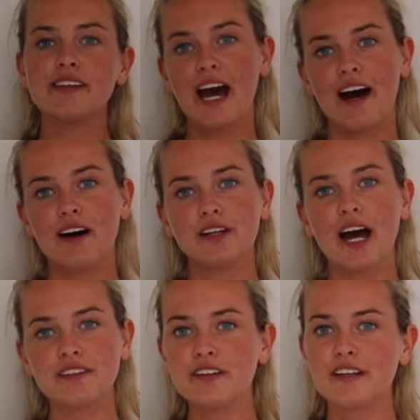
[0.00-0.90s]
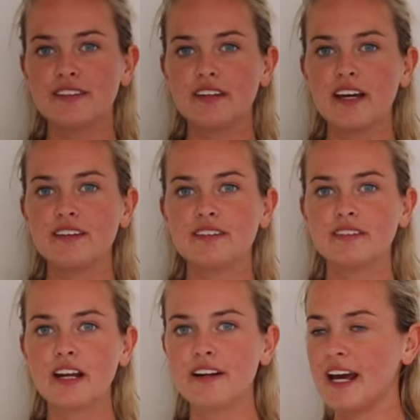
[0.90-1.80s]
Yeah, as you can see,
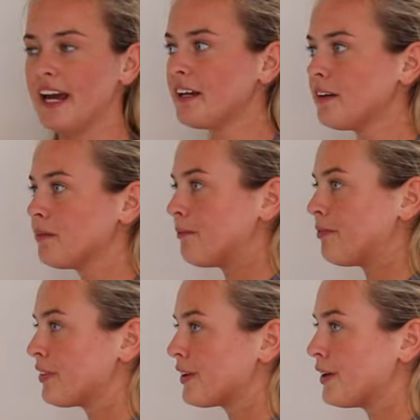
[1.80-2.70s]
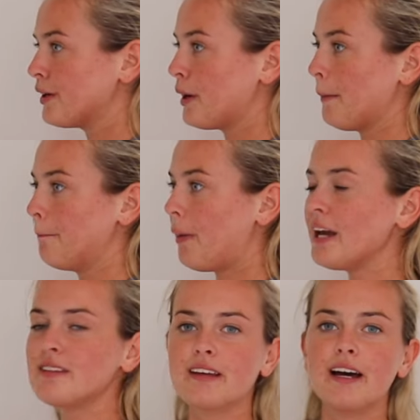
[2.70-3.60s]
stunning.
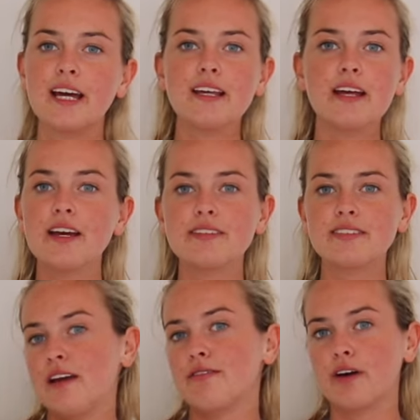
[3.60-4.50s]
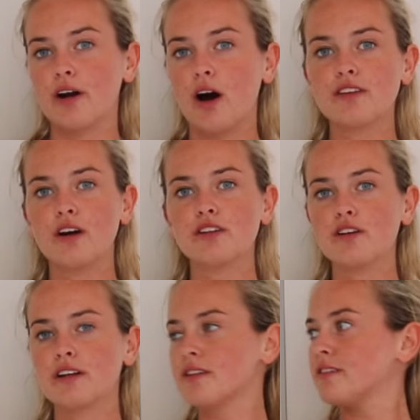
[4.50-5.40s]
But it is see-through. I
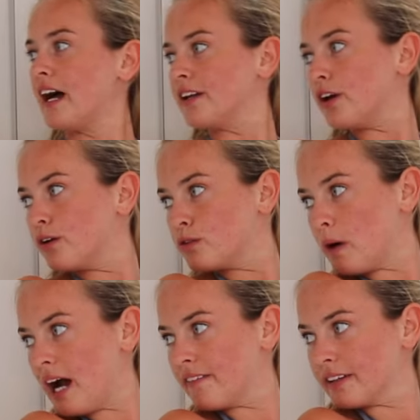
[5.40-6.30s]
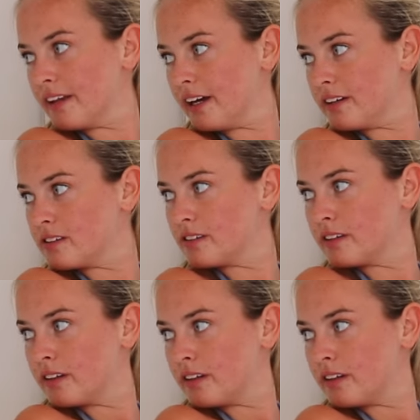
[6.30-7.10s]
don't understand who's wearing this.